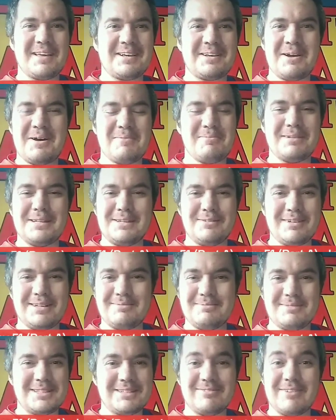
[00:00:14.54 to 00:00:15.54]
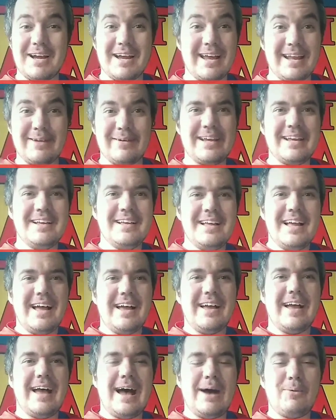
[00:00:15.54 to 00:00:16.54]
can't believe it. Right, anyway.
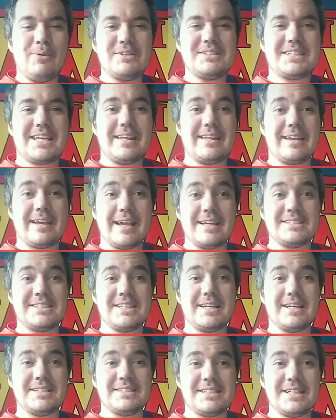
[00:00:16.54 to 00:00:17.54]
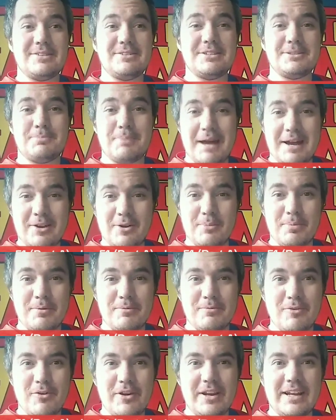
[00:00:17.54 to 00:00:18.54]
I want to get the Case Today series back up
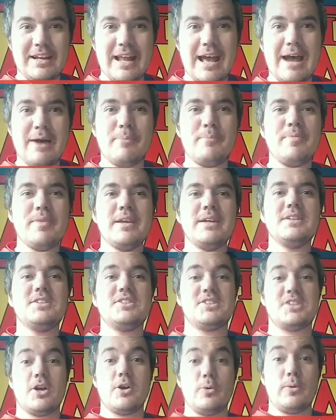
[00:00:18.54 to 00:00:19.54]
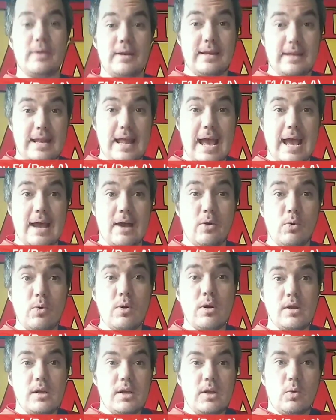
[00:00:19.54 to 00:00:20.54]
and running now. So
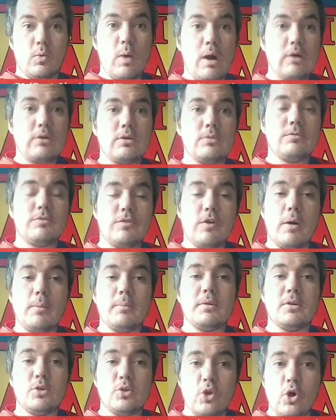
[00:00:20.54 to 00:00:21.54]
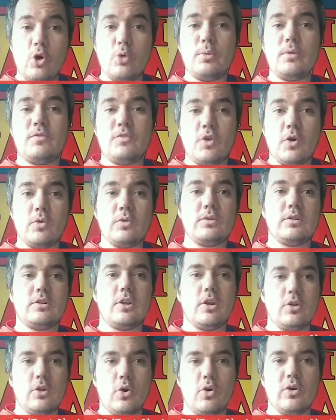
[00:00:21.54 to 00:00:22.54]
now, welcome from Law with Dunk,
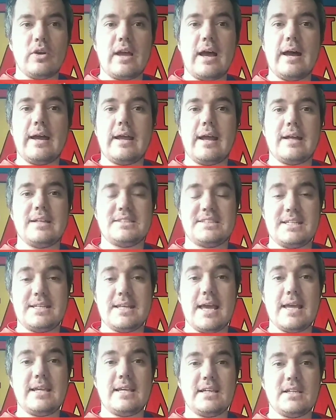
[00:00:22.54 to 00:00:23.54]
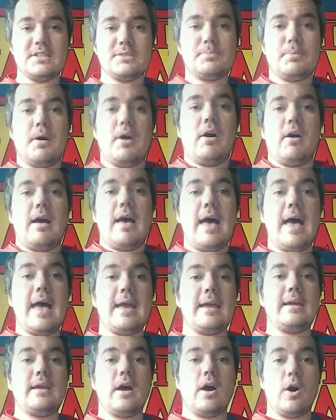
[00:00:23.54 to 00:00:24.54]
the Law Guy, and today is part
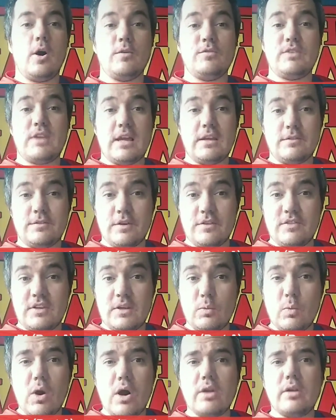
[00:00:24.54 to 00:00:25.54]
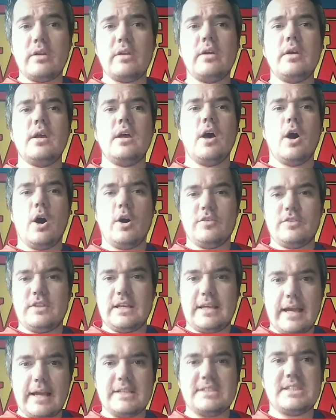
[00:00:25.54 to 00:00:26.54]
A of day 51 of the
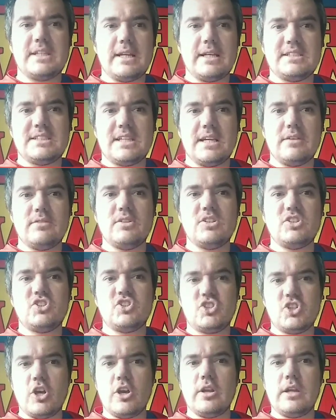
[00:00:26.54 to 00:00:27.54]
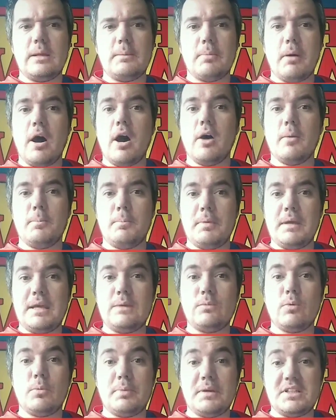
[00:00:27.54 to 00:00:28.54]
Case Today series journey. Part
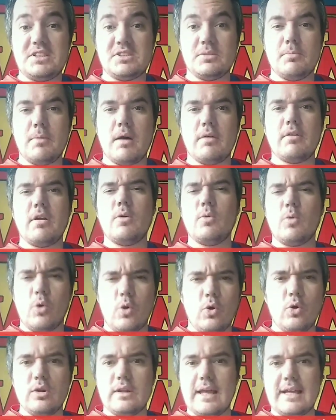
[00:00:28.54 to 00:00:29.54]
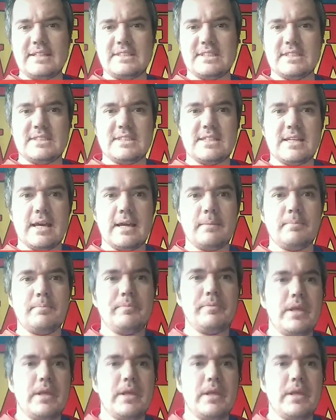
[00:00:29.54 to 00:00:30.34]
B will be tomorrow or later today,